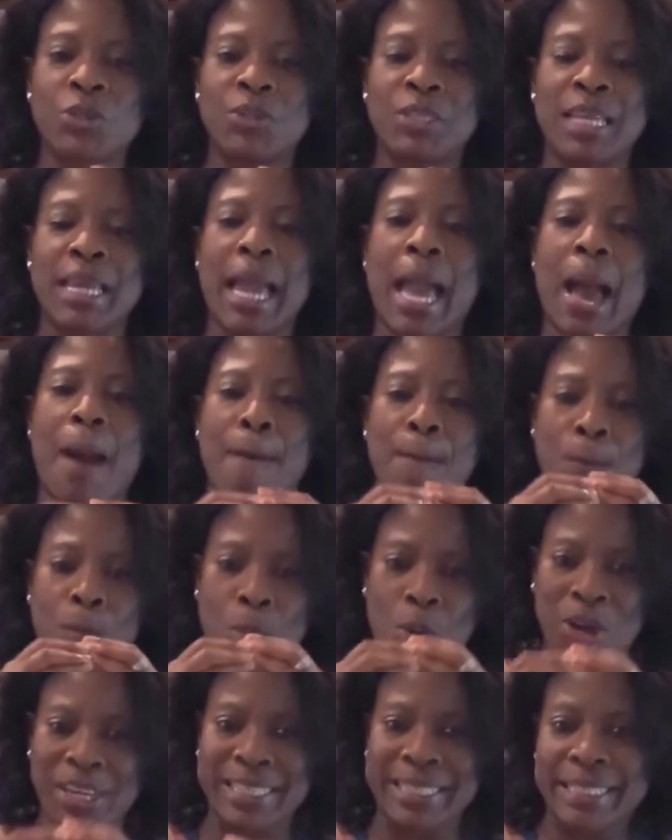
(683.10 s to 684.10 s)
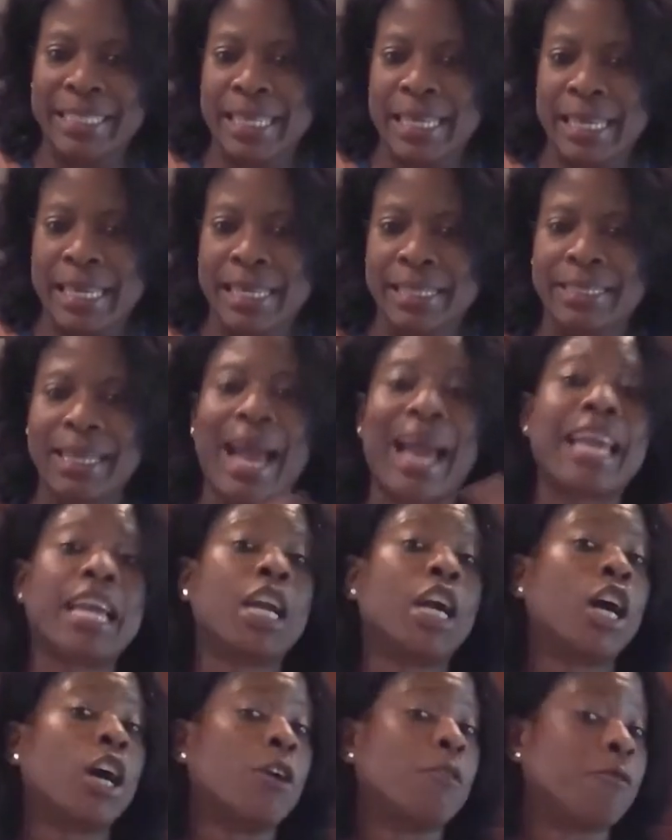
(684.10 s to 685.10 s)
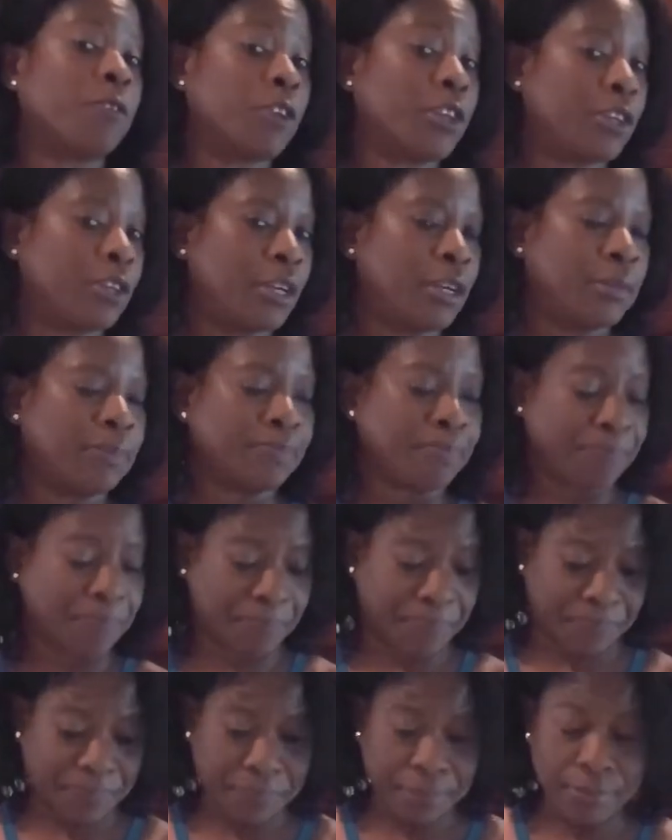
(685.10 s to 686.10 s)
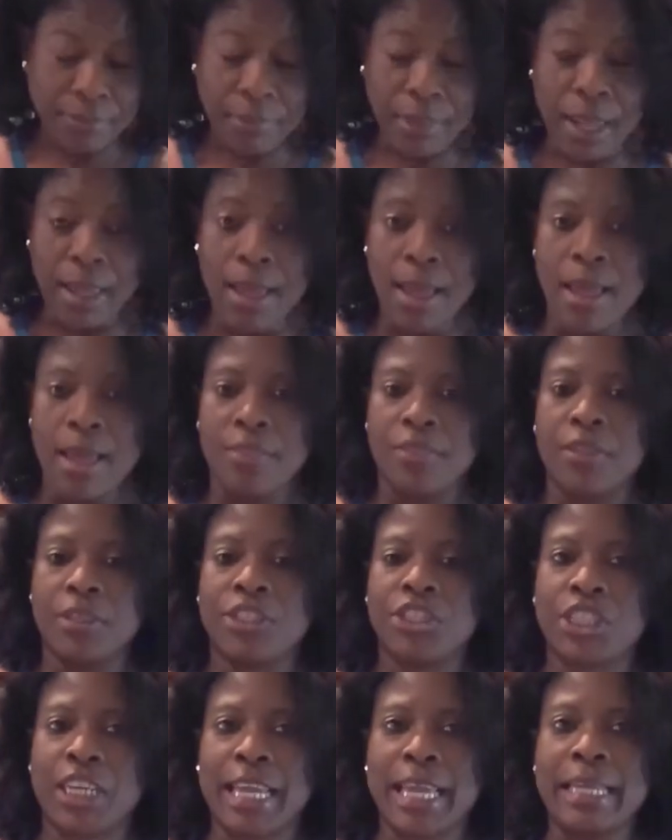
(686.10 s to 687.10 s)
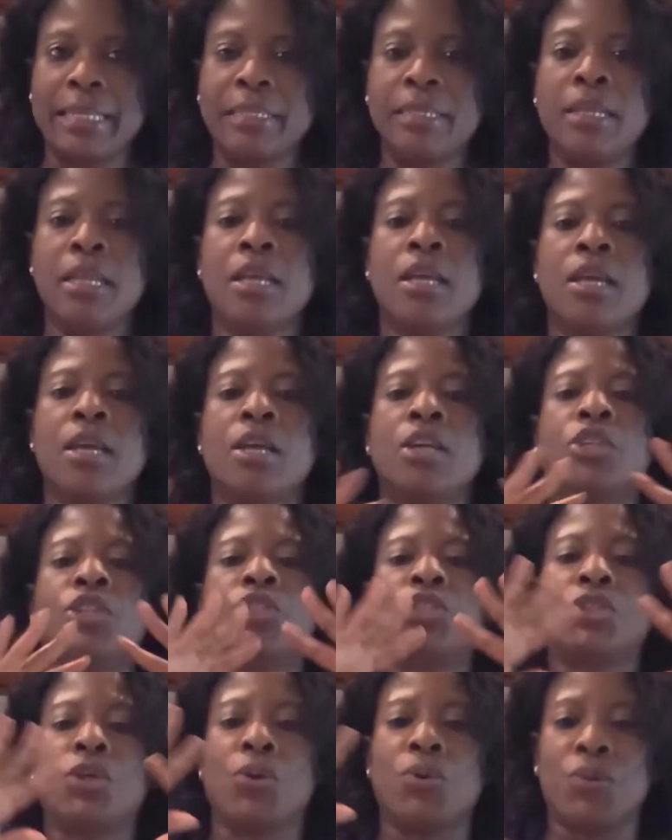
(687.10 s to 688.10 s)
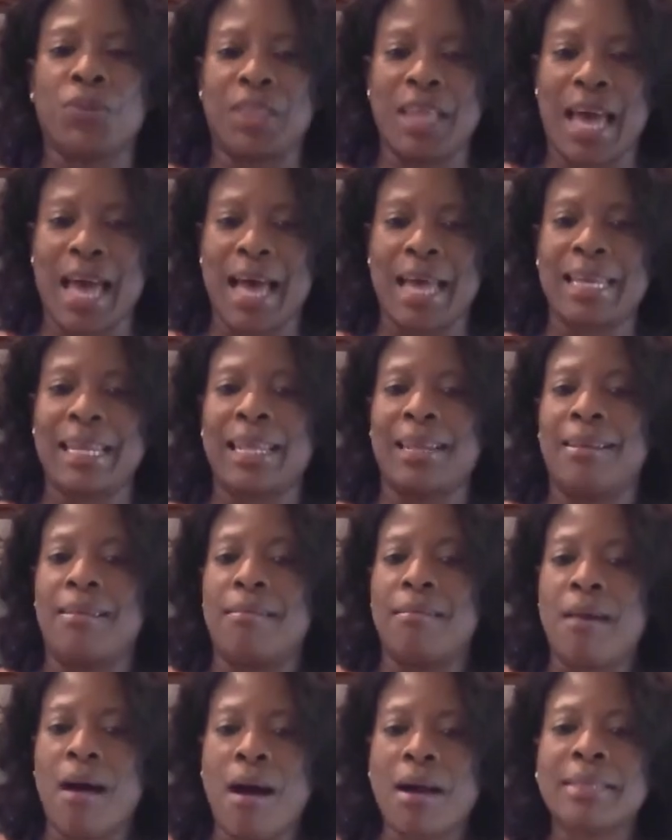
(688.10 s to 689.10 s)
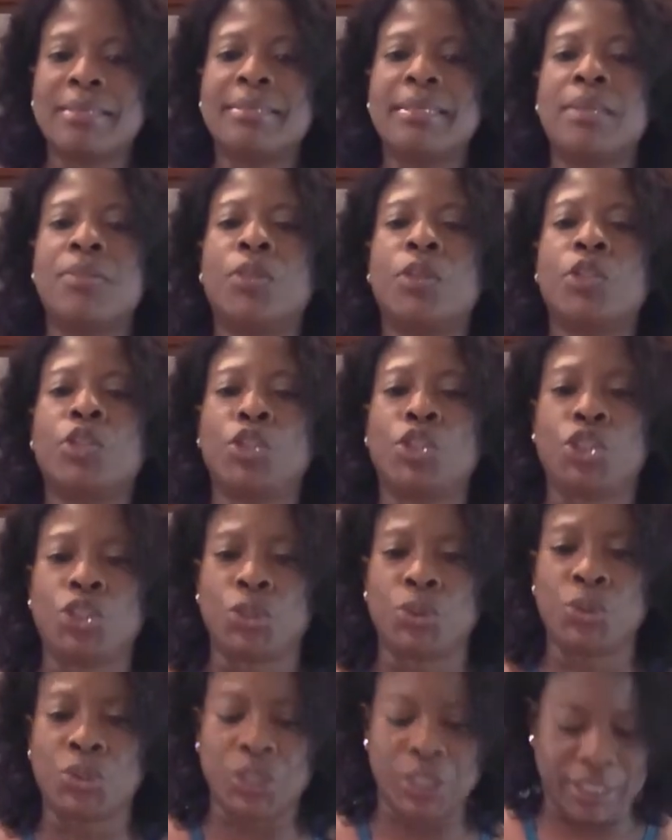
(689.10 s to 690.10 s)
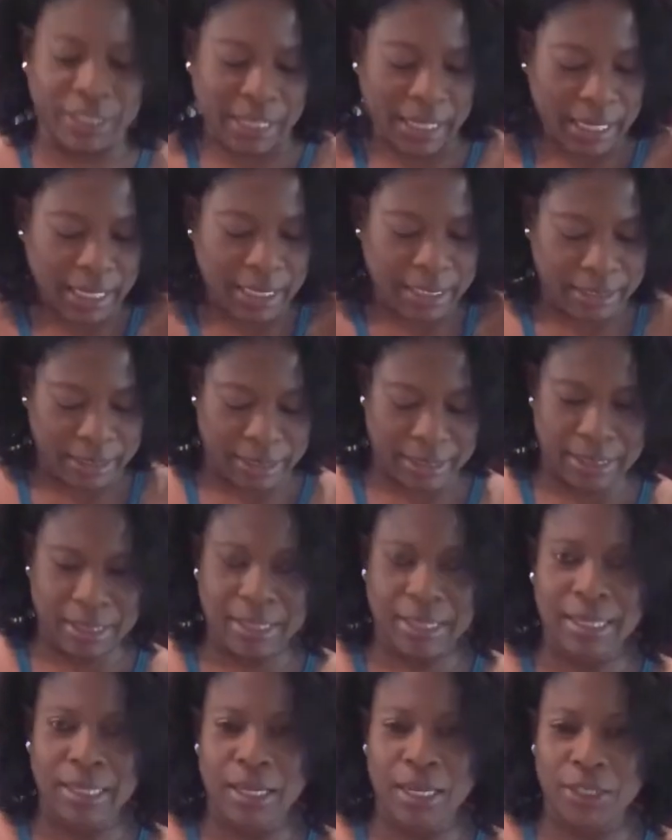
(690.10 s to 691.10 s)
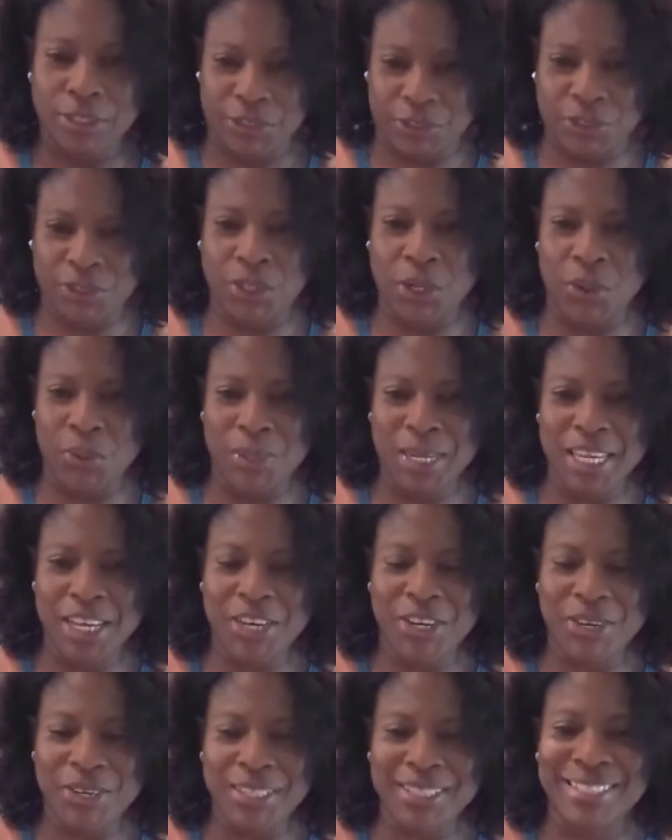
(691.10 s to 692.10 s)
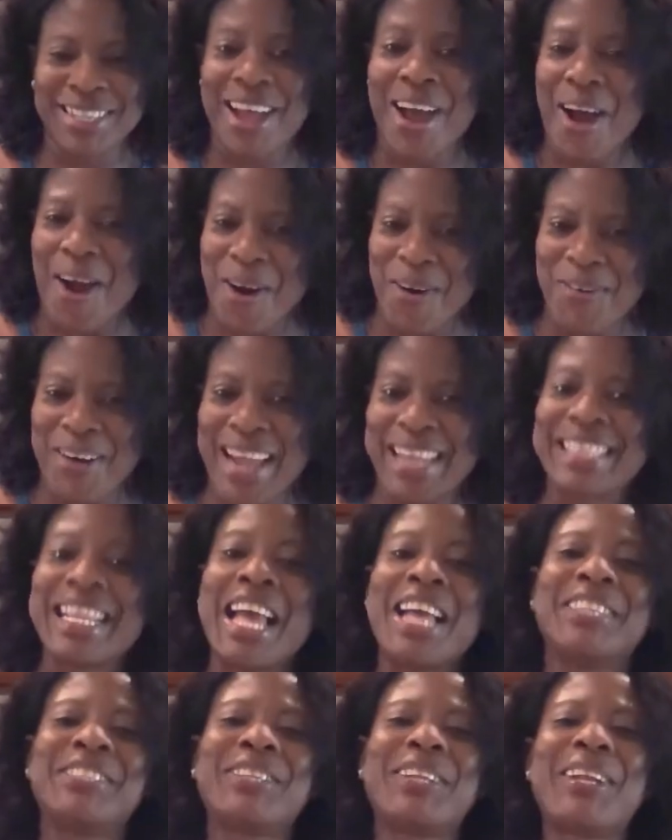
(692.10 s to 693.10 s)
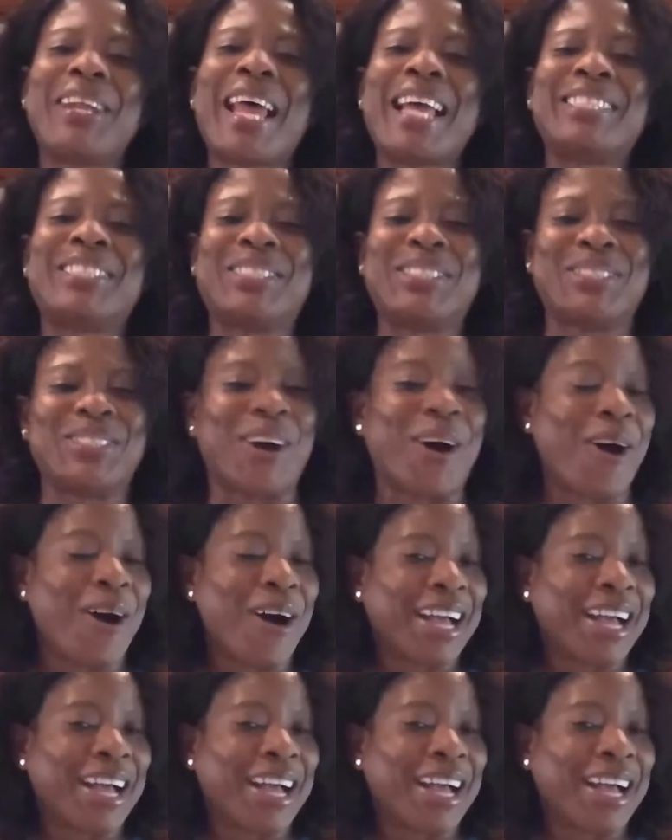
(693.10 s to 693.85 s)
a moist heat. I covered the chicken so that it locks in the juices and slowly cooks. All right, so let's talk.